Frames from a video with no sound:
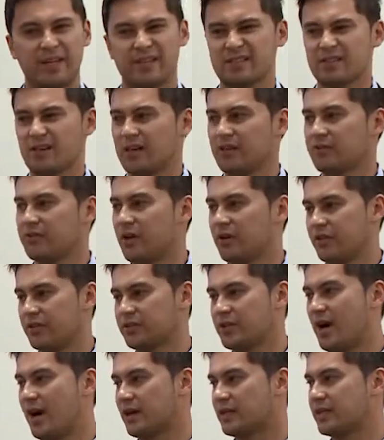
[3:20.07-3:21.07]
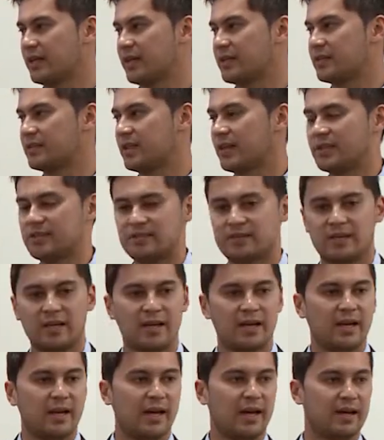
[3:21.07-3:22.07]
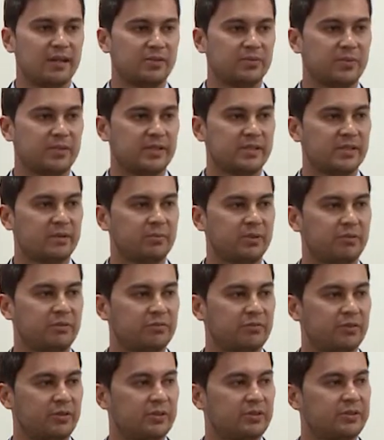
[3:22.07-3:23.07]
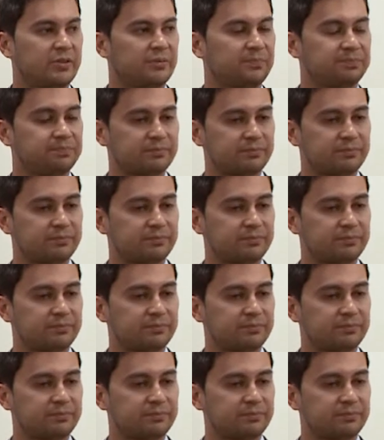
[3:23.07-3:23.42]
That's kind of called the talk test, as we simply refer to.